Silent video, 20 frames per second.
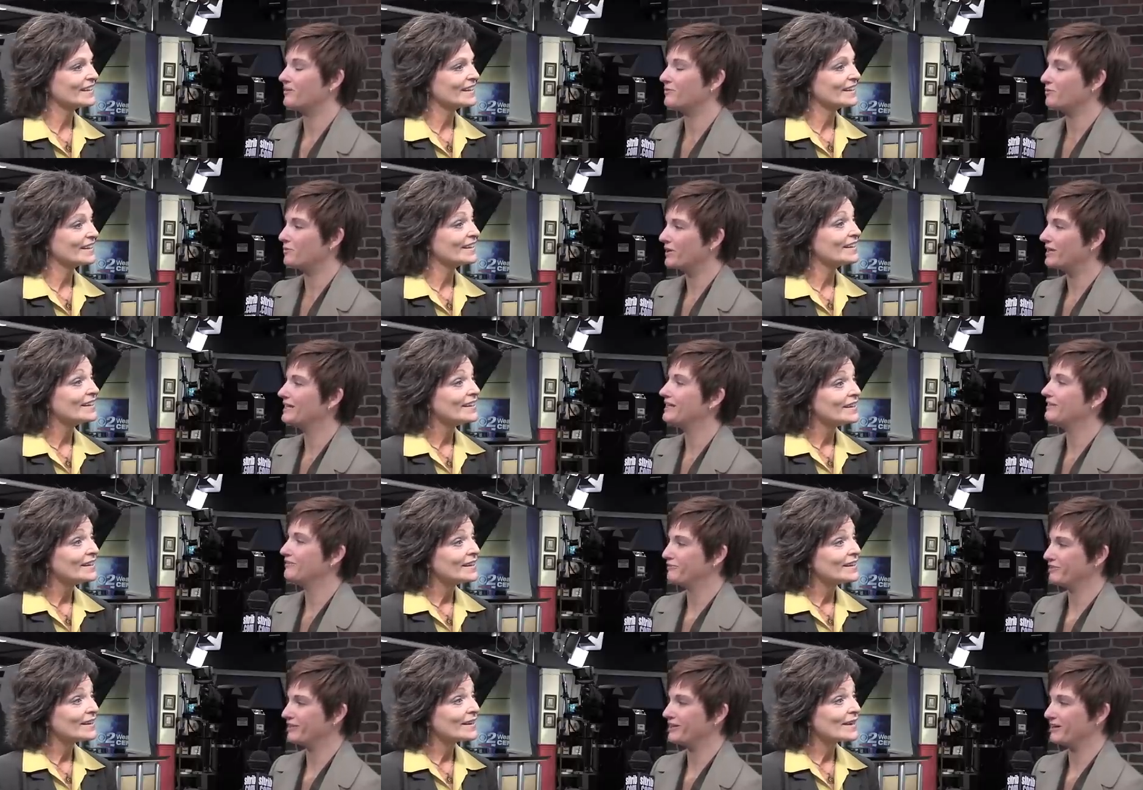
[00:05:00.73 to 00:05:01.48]
Speaker 1: When
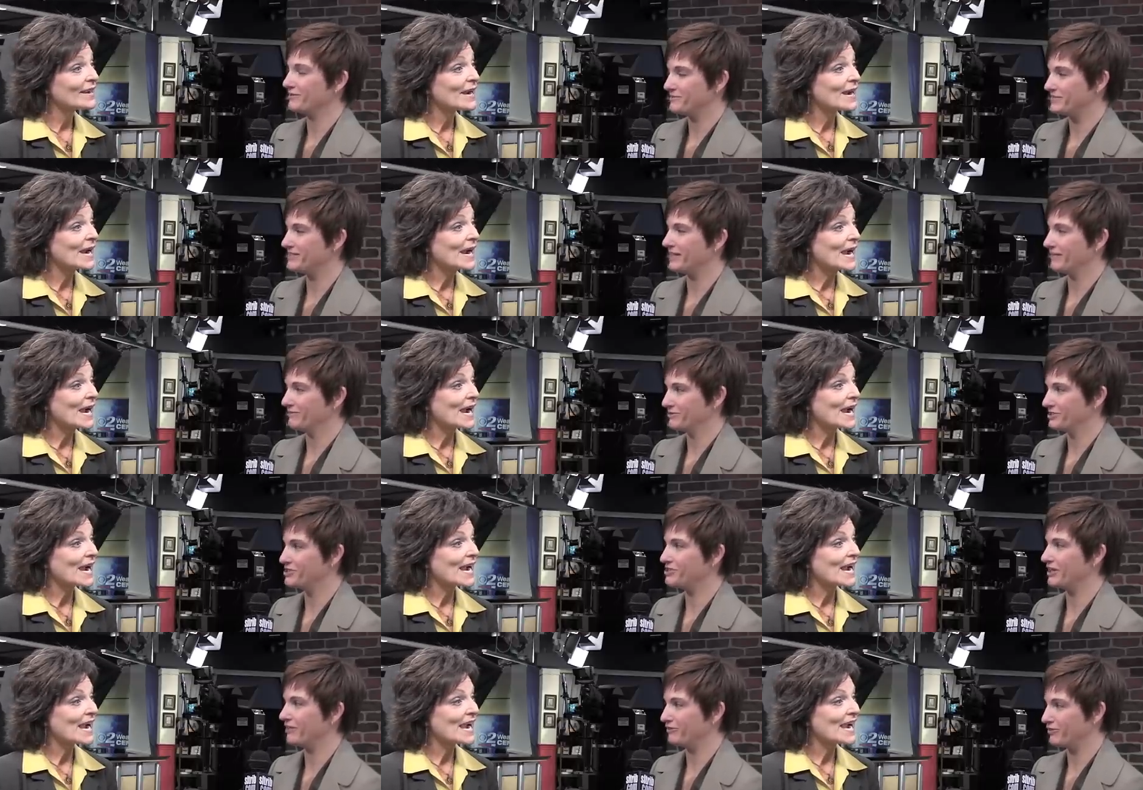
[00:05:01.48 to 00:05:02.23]
and if it comes time
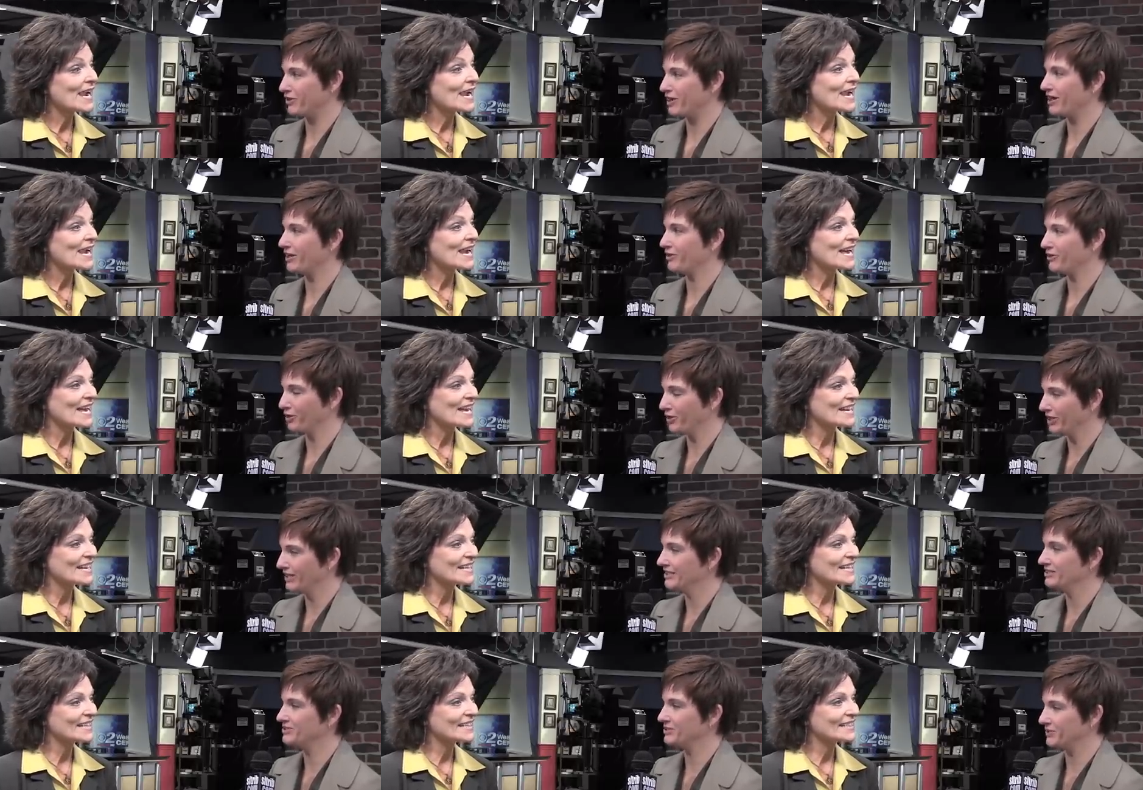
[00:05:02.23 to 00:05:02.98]
to shave your head, are you
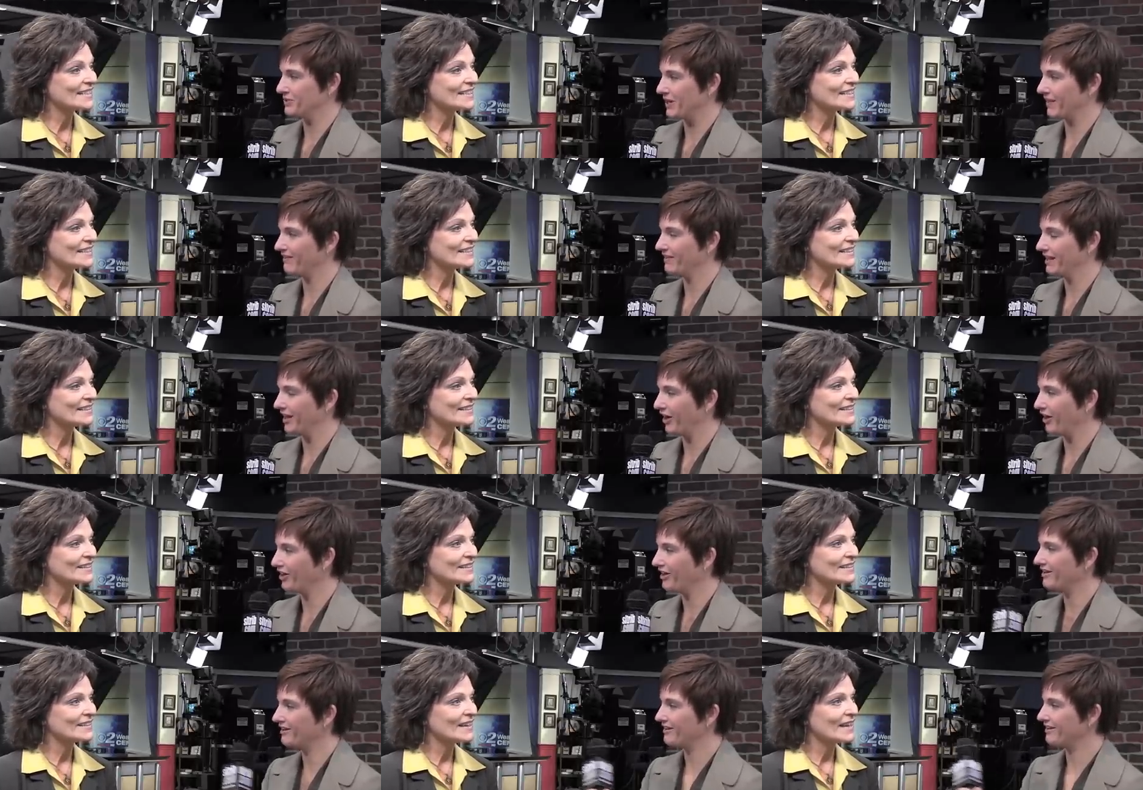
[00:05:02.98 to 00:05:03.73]
going to do it on the
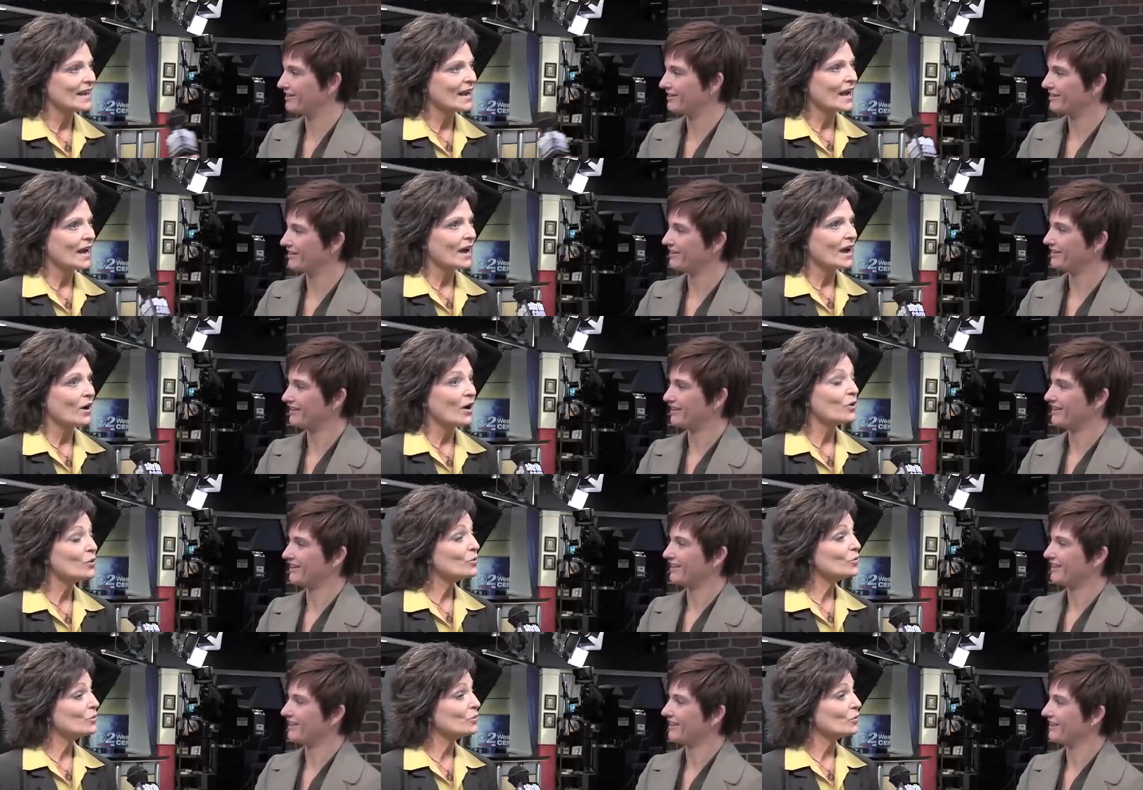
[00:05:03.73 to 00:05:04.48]
air?
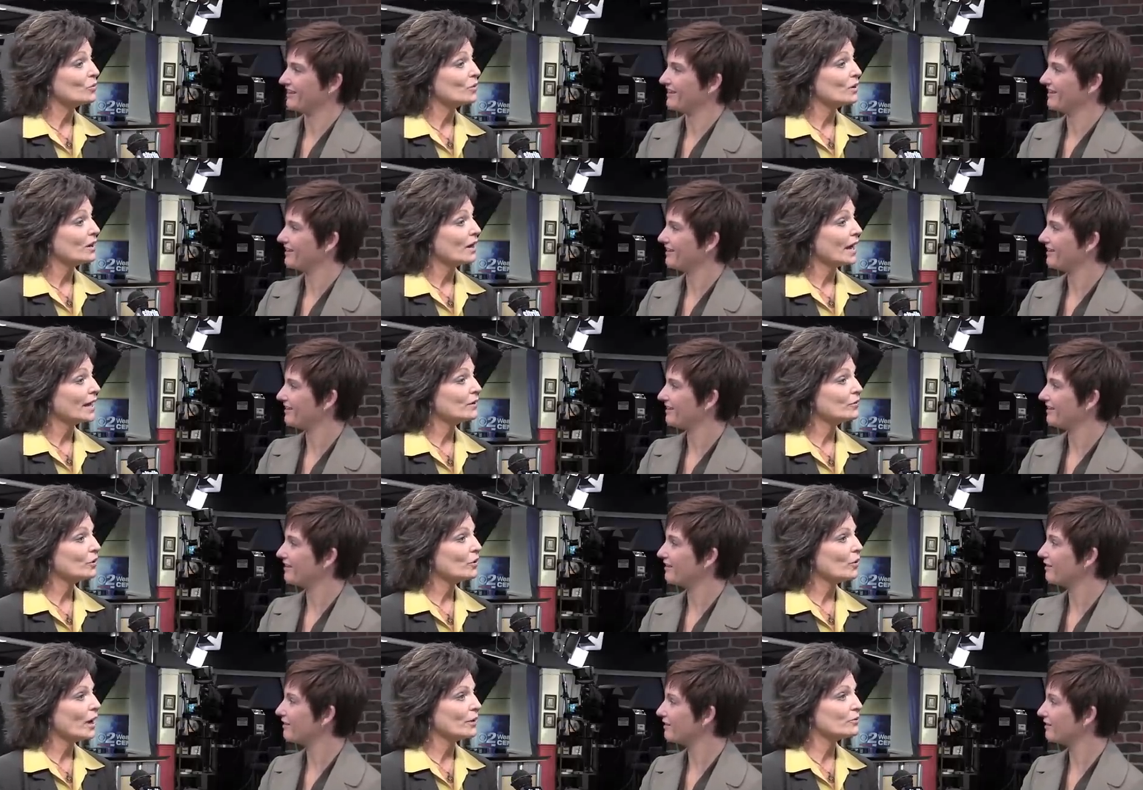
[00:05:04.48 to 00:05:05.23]
Oh, I
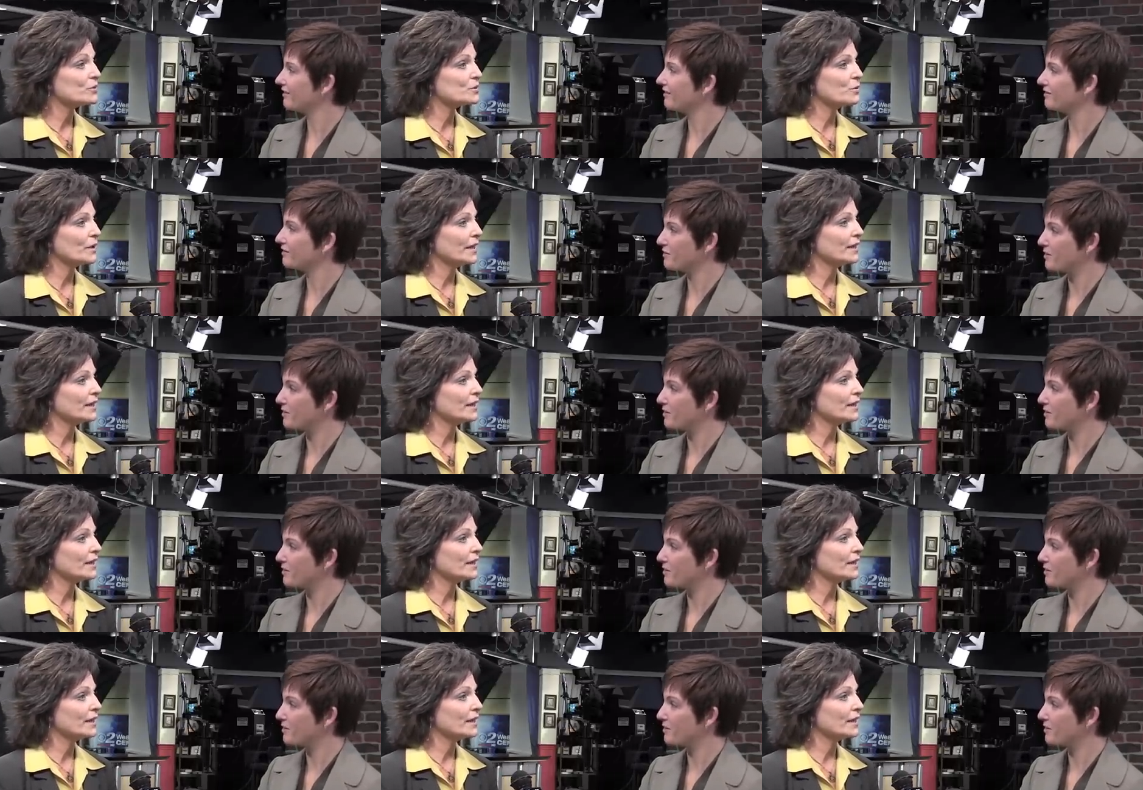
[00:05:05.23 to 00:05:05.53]
don't know. I was